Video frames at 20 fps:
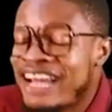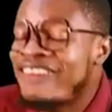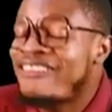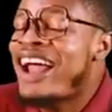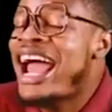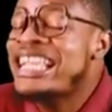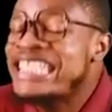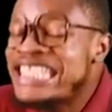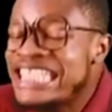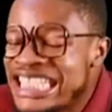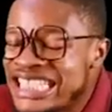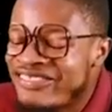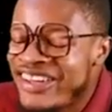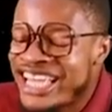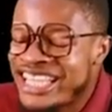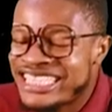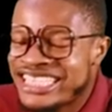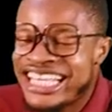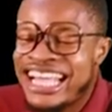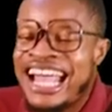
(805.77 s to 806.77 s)
Write it
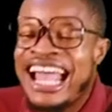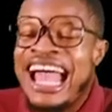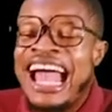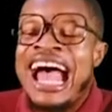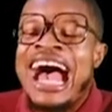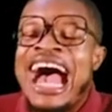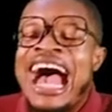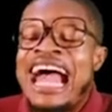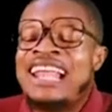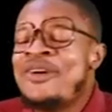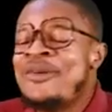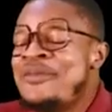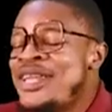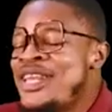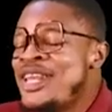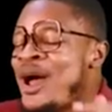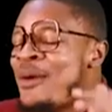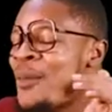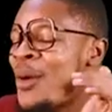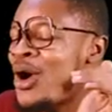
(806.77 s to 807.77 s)
first.
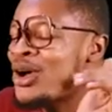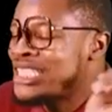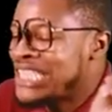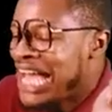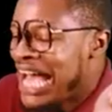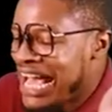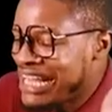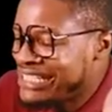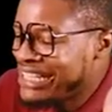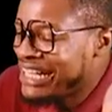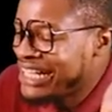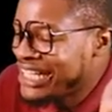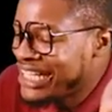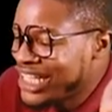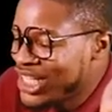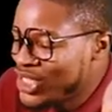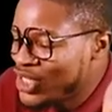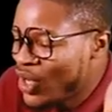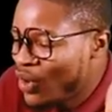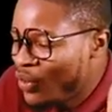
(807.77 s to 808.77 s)
Aluminium oxide
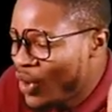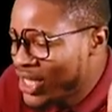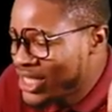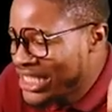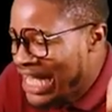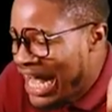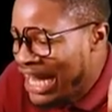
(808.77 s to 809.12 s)
is your what?